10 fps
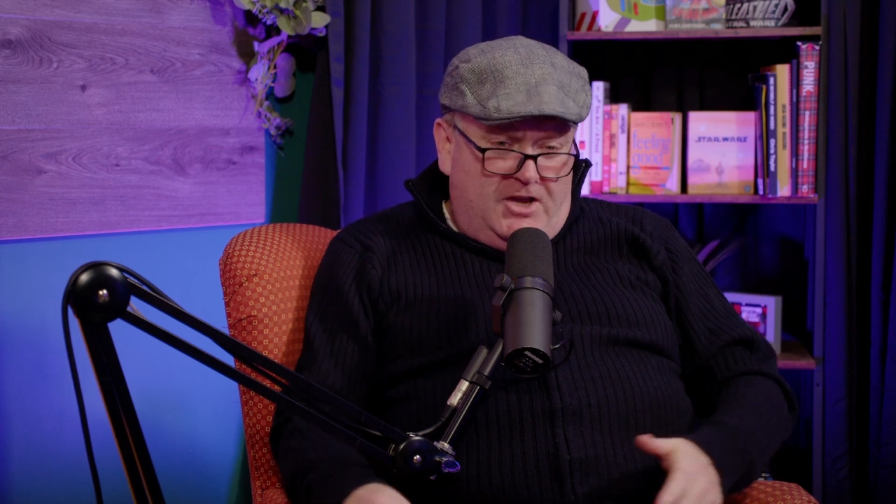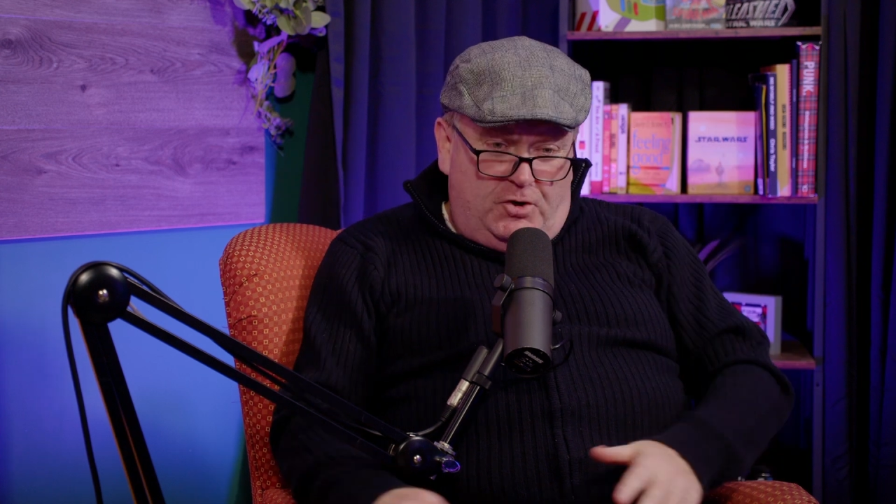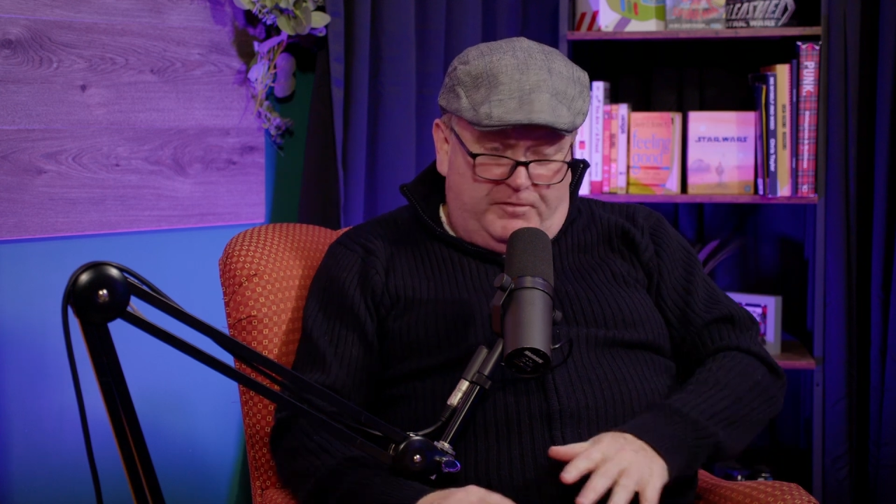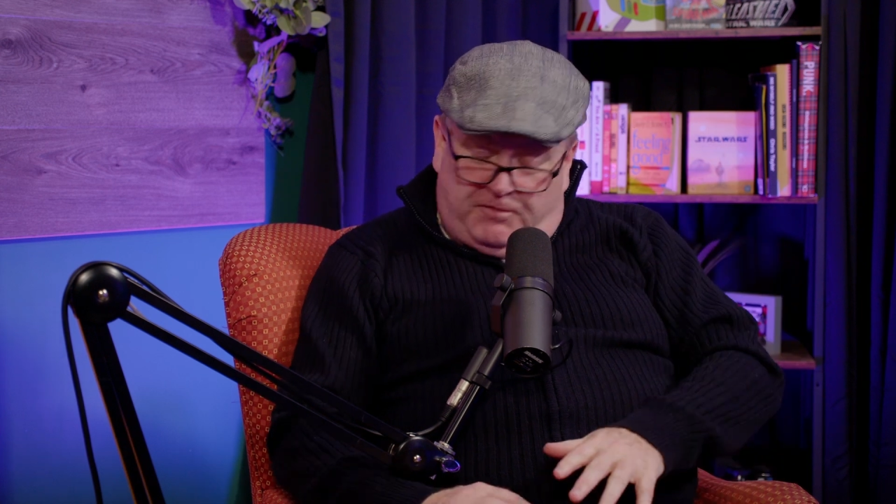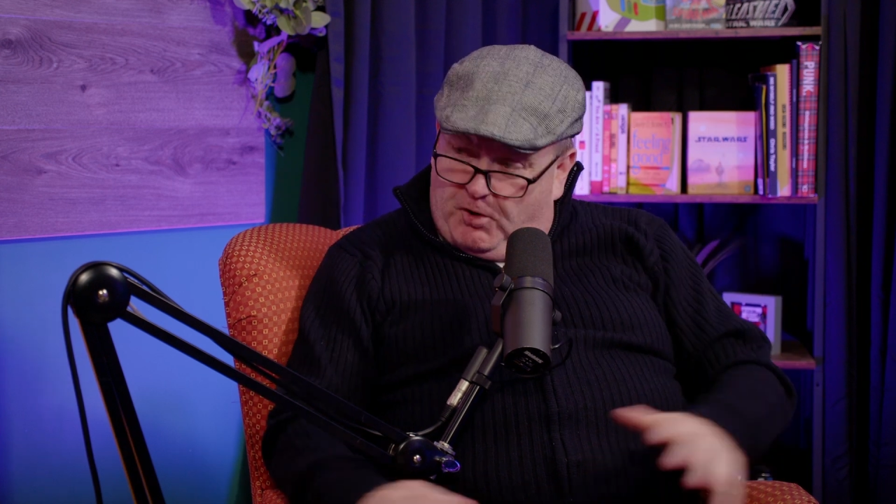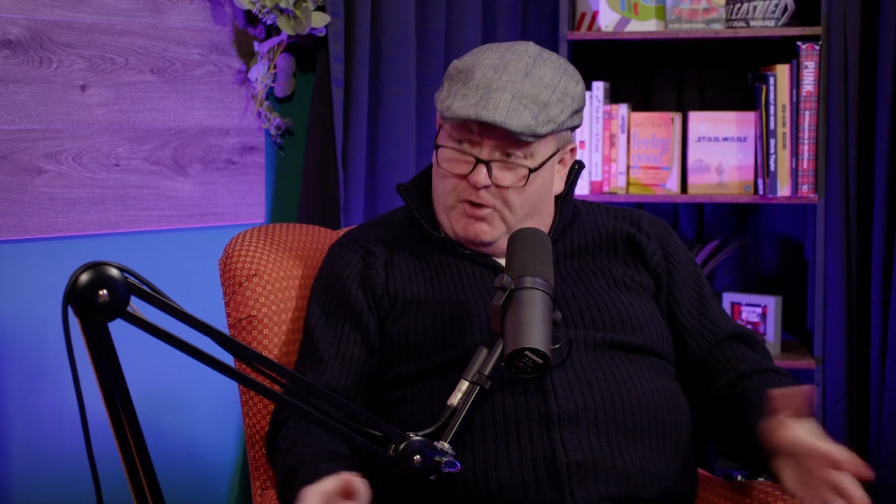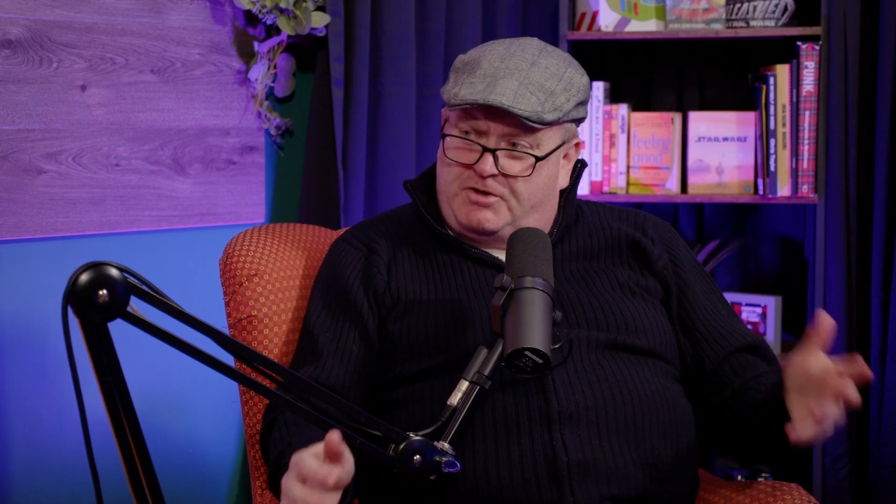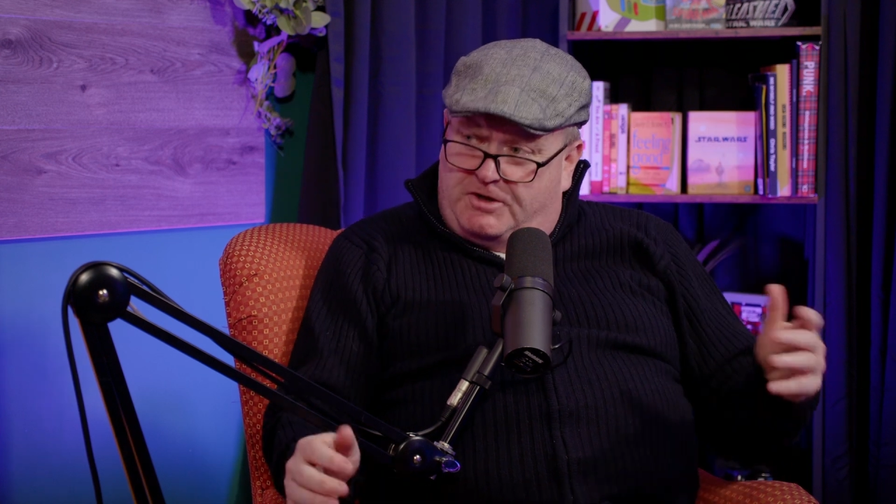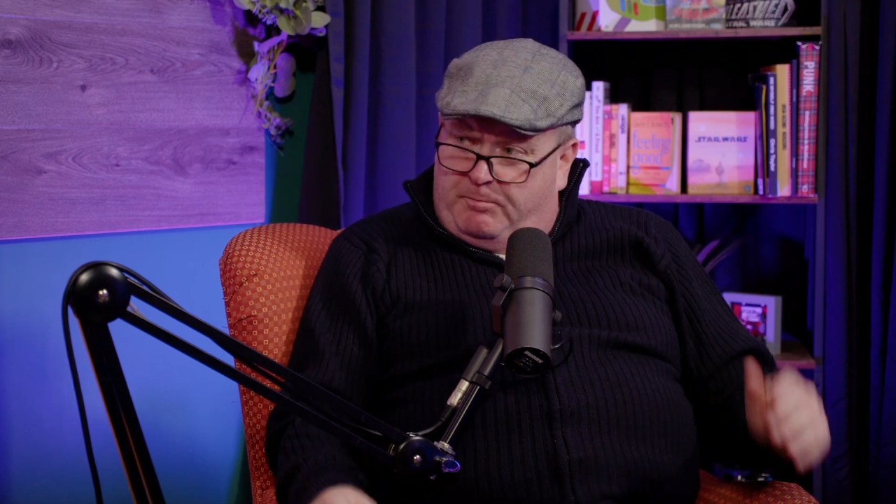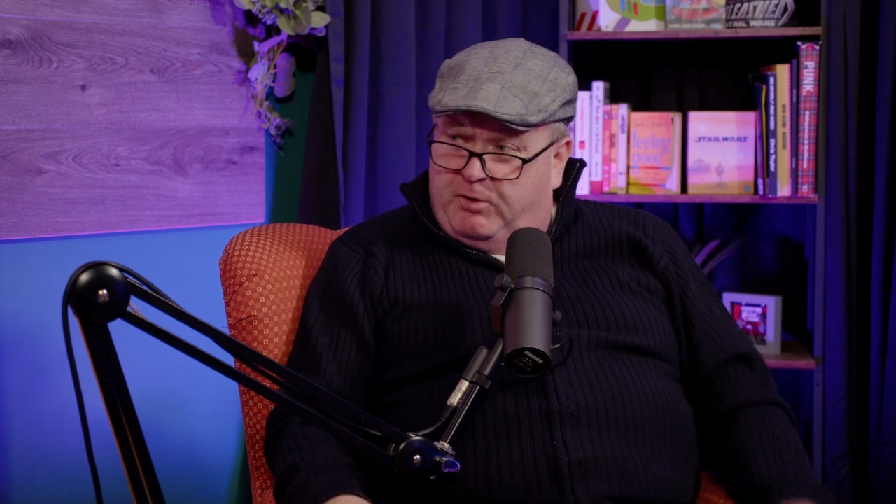you've
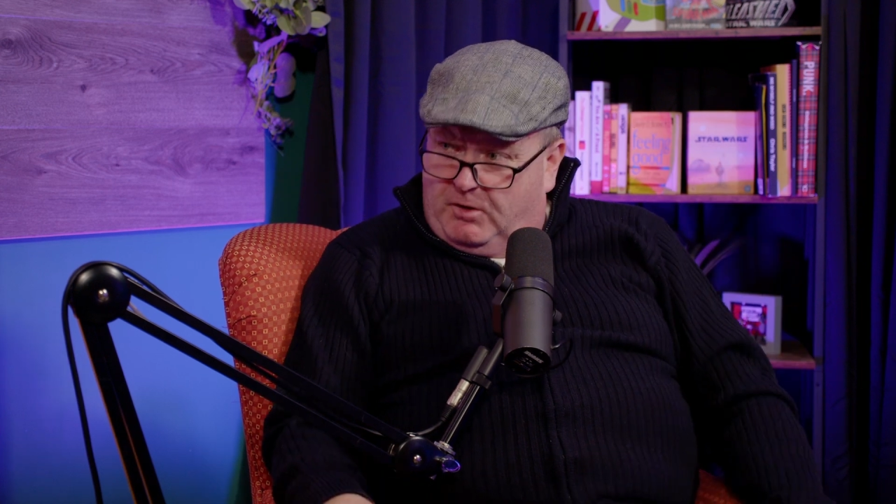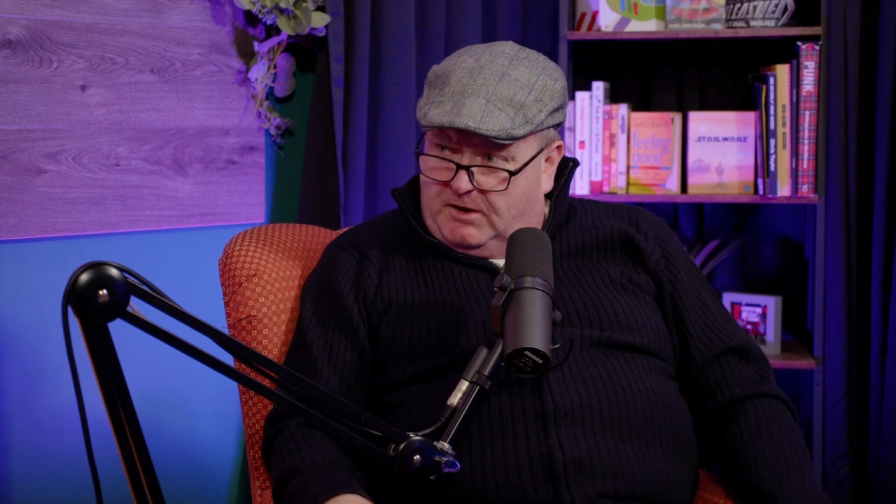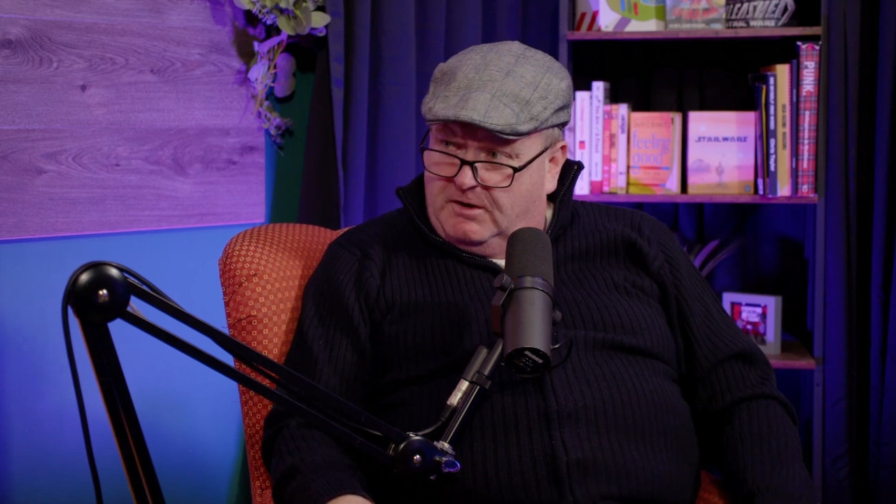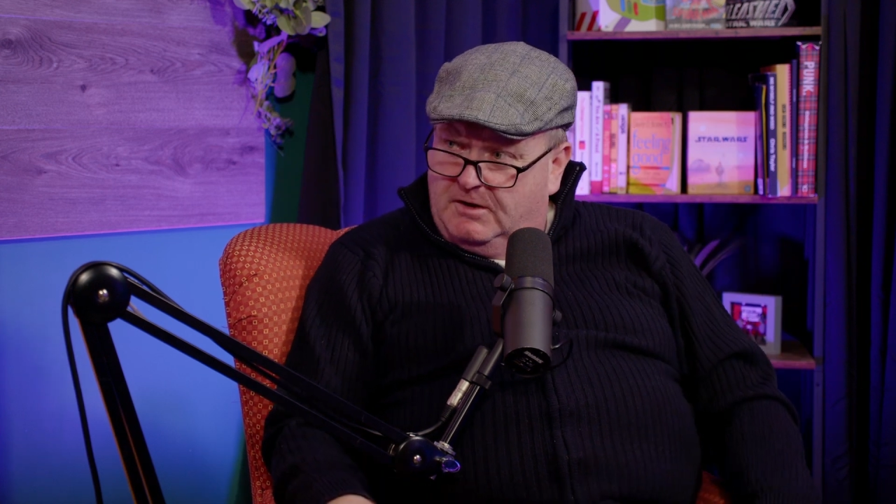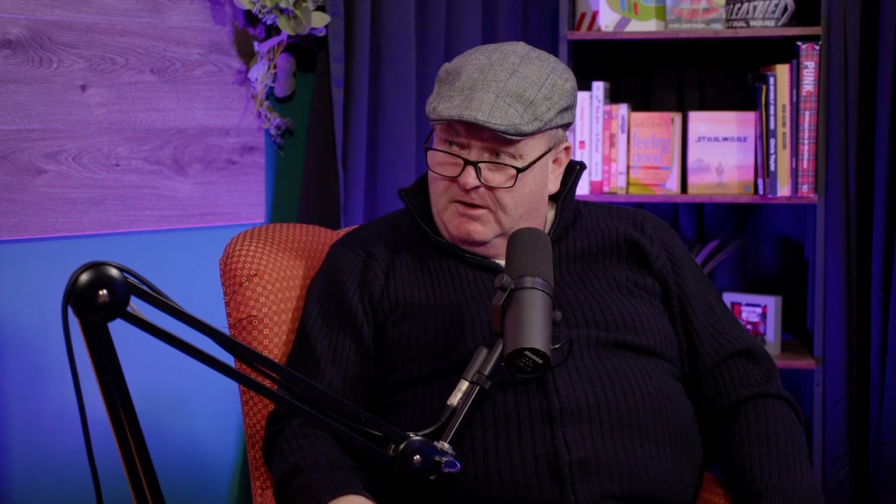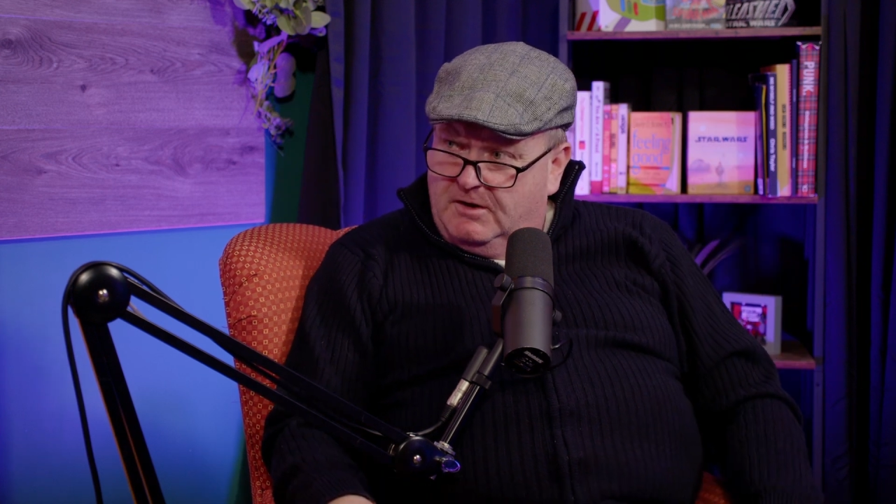lost the plot.